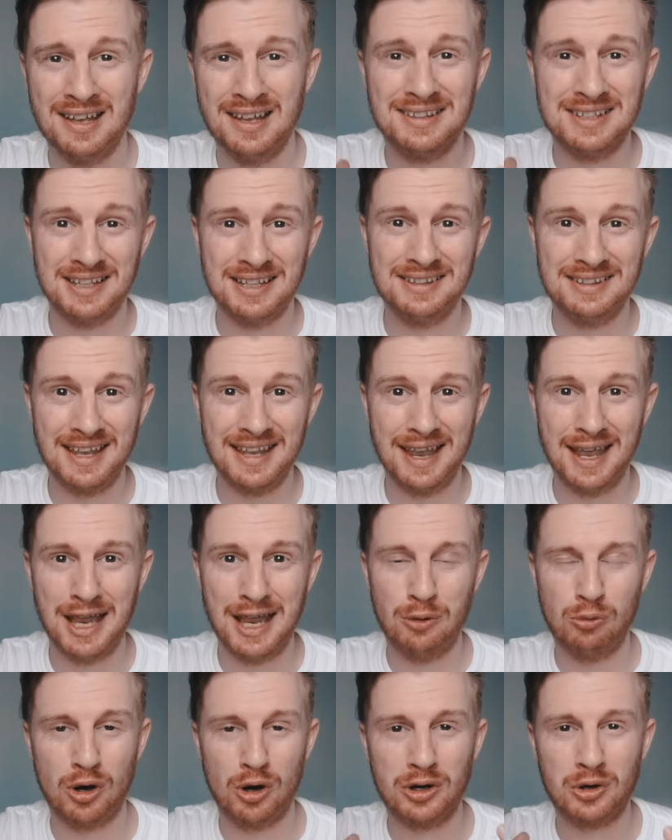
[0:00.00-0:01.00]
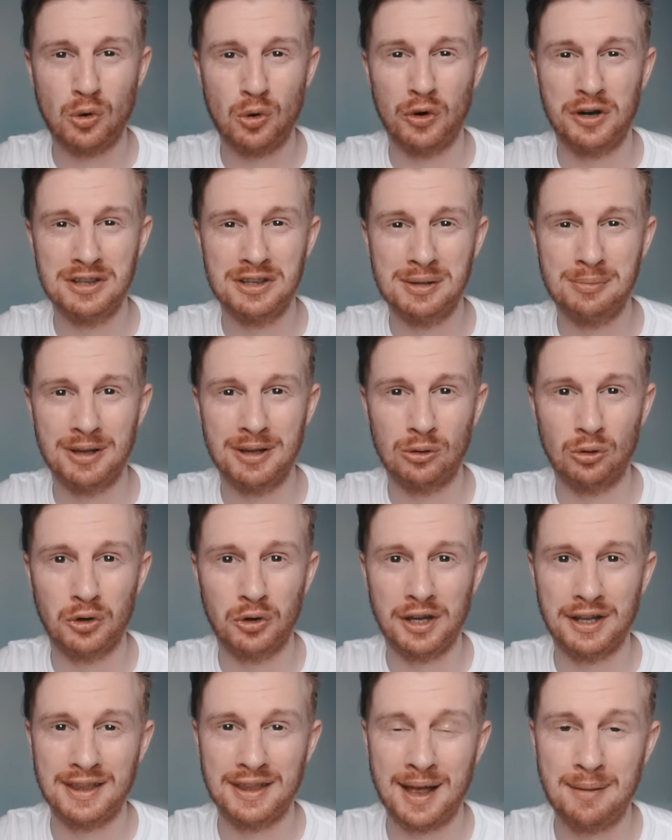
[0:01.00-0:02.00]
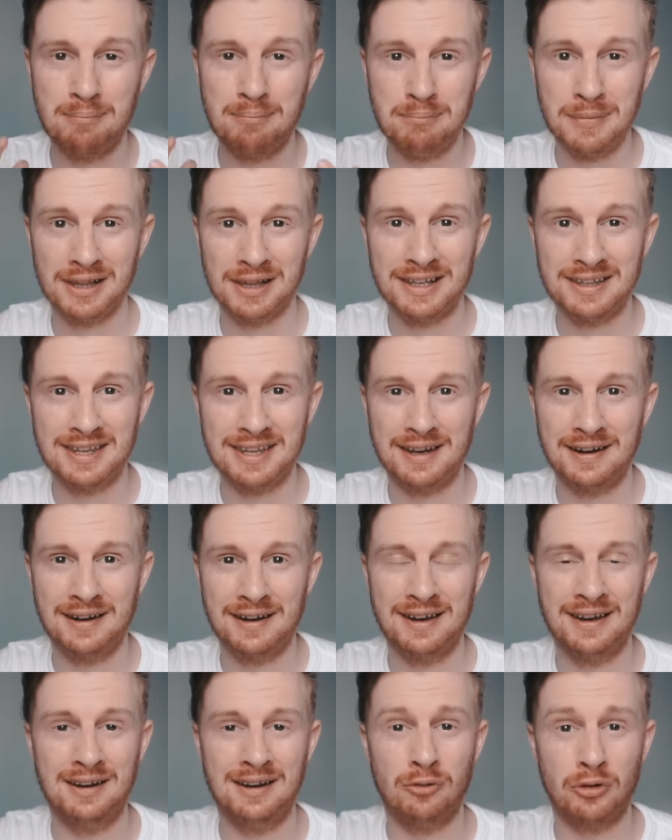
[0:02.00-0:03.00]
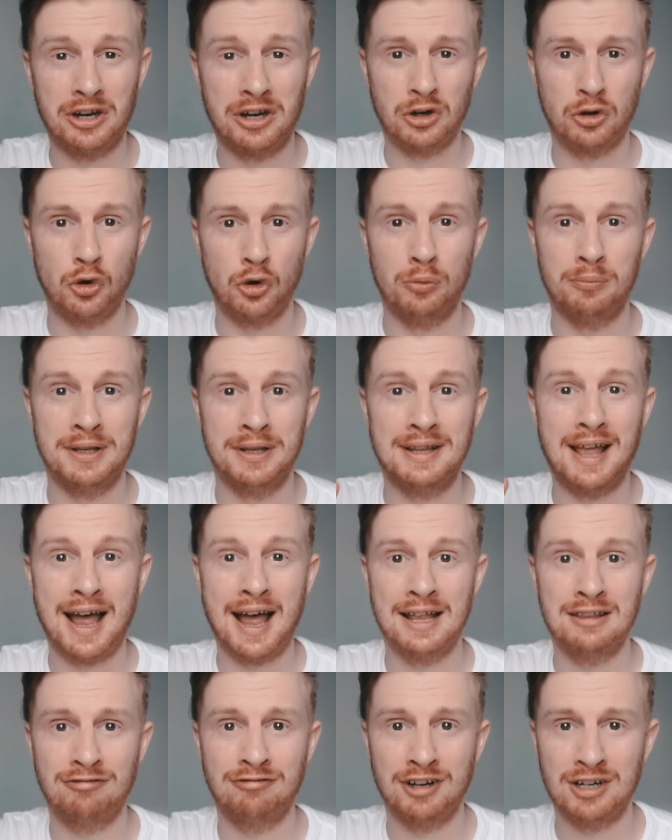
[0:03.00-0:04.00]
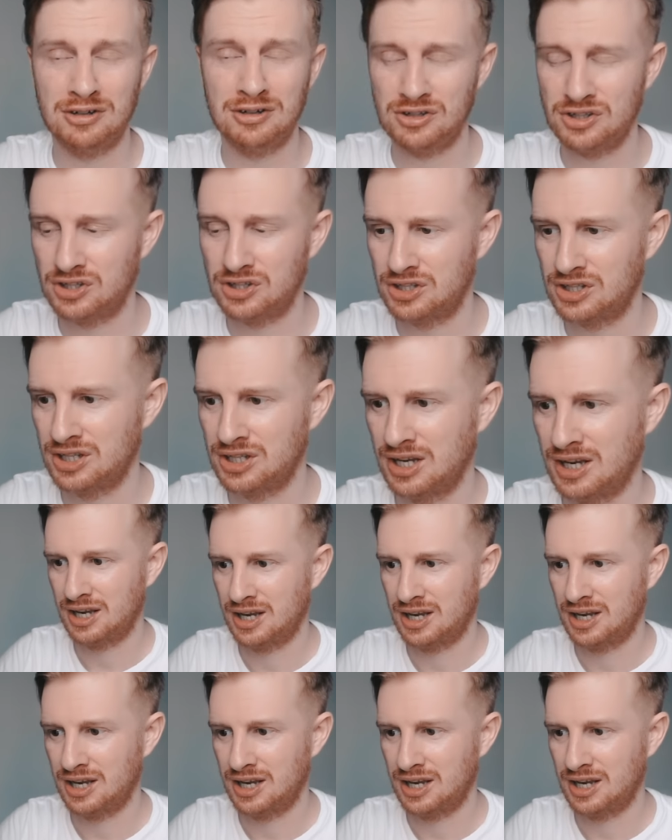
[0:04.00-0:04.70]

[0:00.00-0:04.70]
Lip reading: Today we're going to be looking at military recruitment adverts.